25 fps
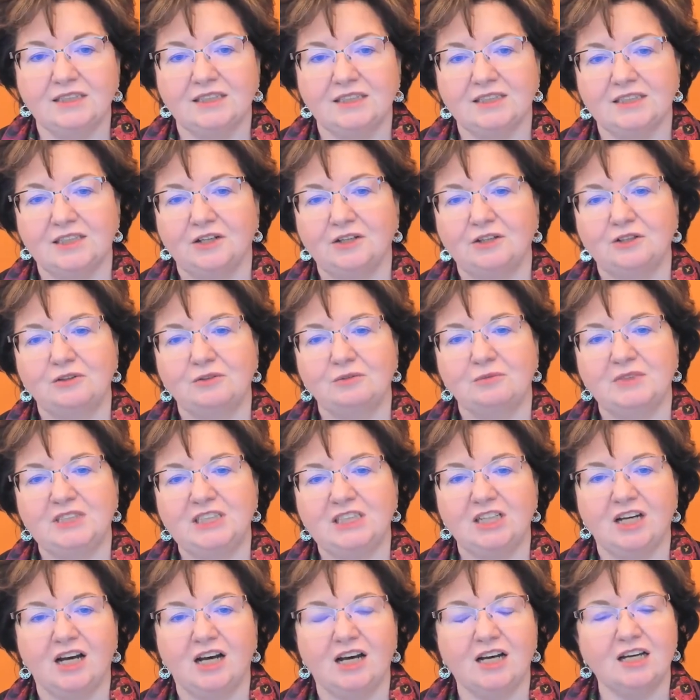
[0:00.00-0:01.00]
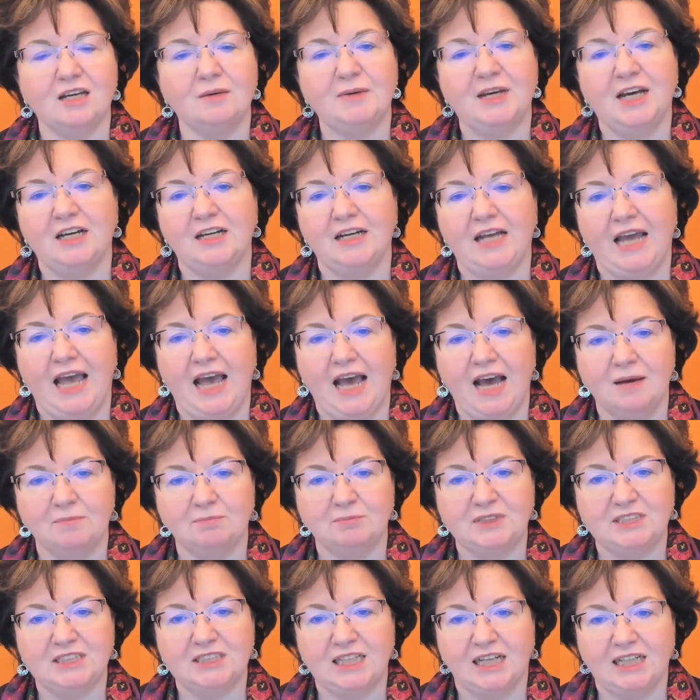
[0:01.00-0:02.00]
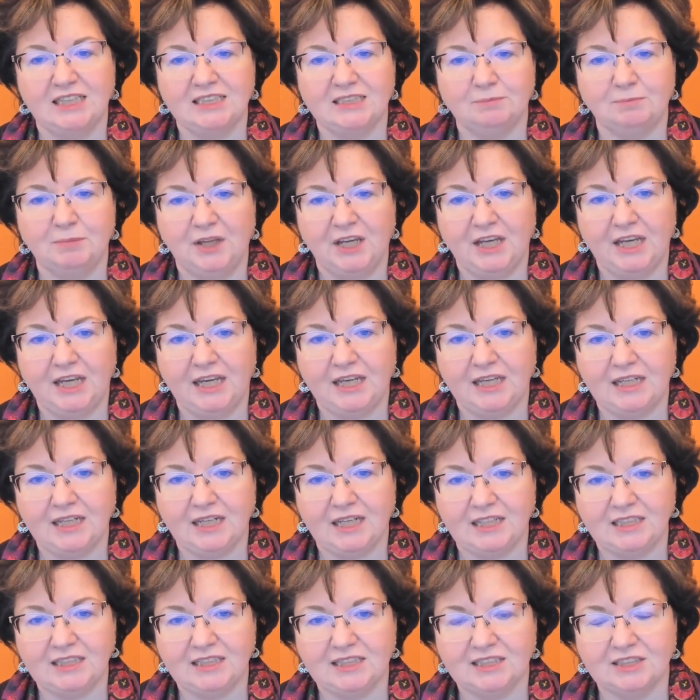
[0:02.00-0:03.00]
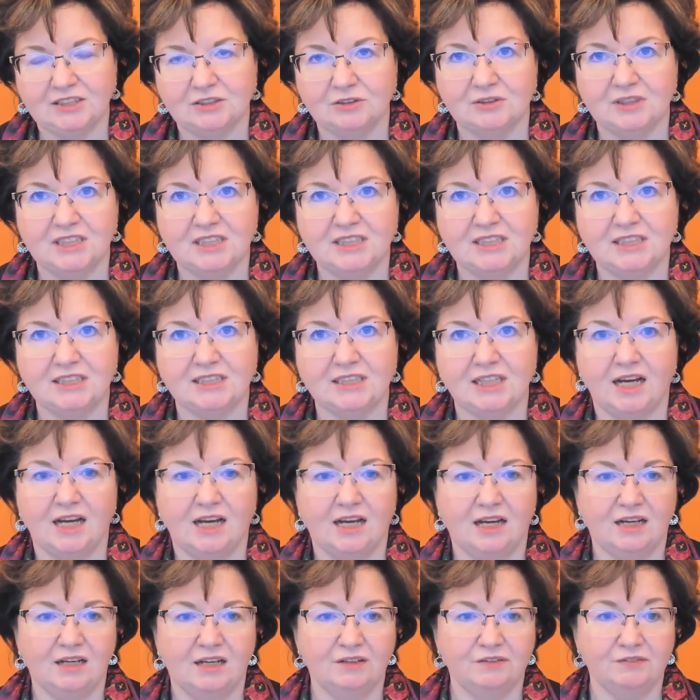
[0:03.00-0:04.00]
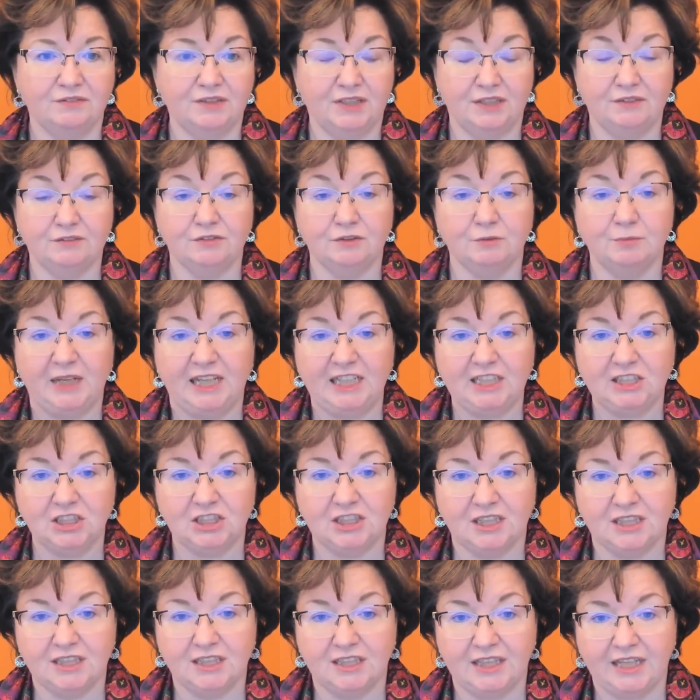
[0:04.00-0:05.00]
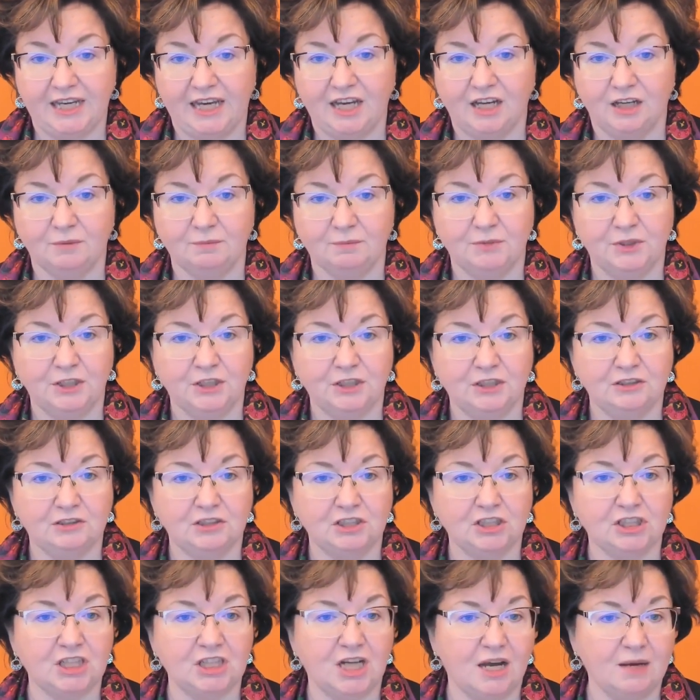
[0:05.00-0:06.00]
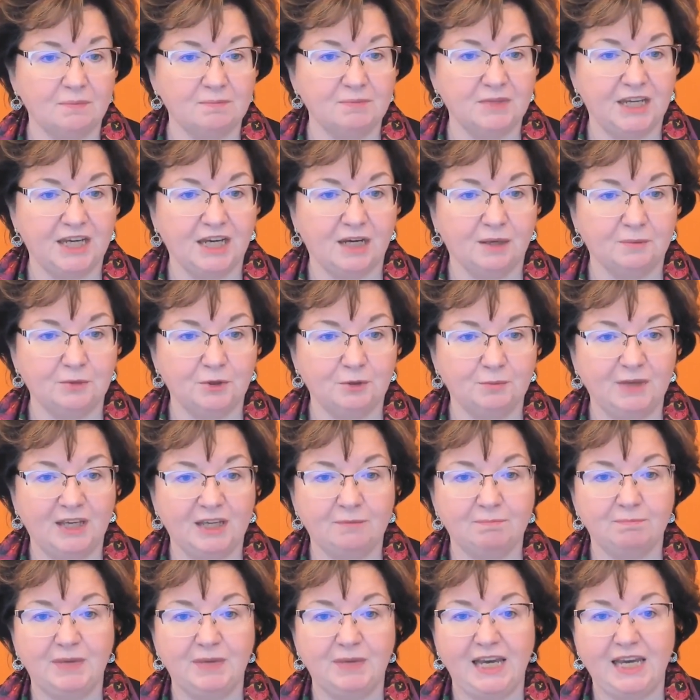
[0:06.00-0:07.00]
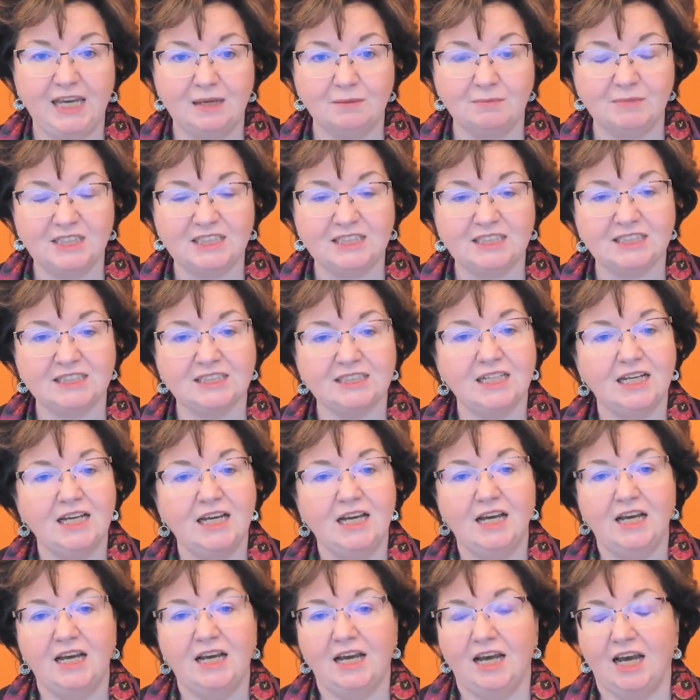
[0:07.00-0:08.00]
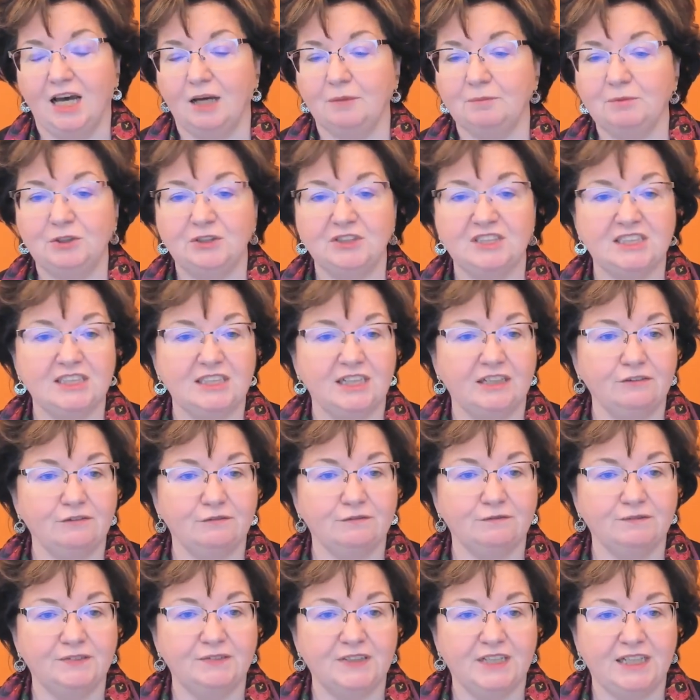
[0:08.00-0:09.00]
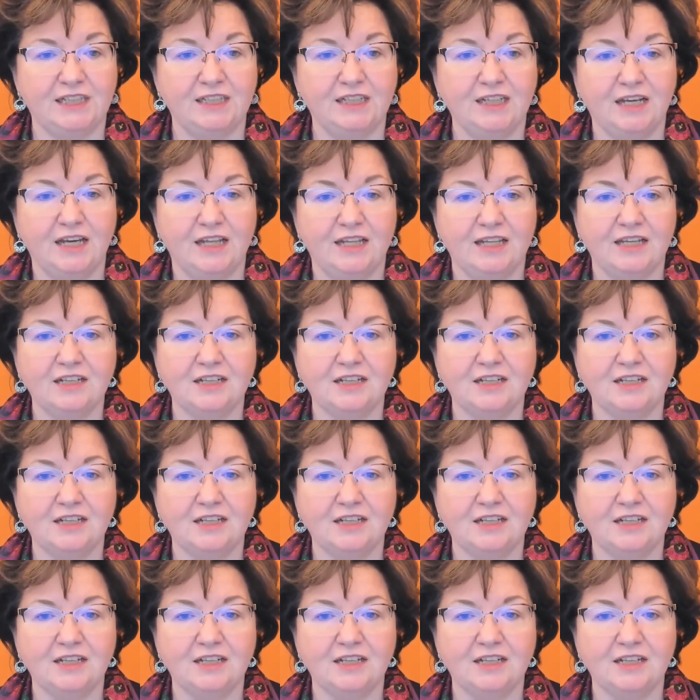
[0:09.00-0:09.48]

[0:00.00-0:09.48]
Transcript: So we talk about apps as being a source of information. They help you shop, they help you make payments, help you stay fit.